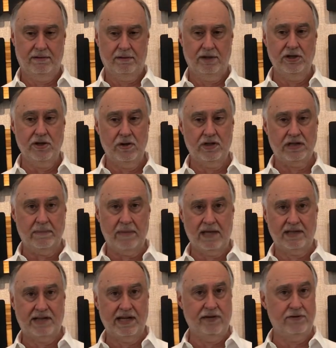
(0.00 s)
You notice I'm not
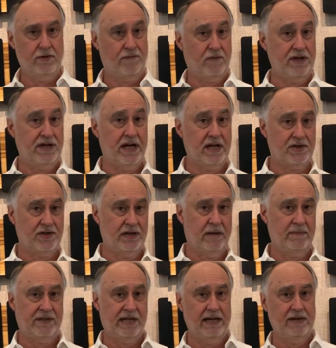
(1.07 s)
saying drift reduction, I'm
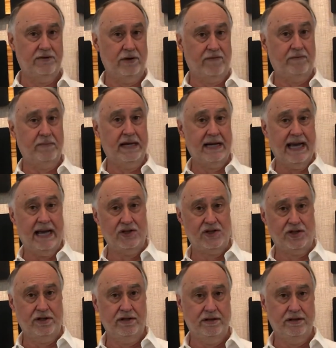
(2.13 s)
saying drift mitigation.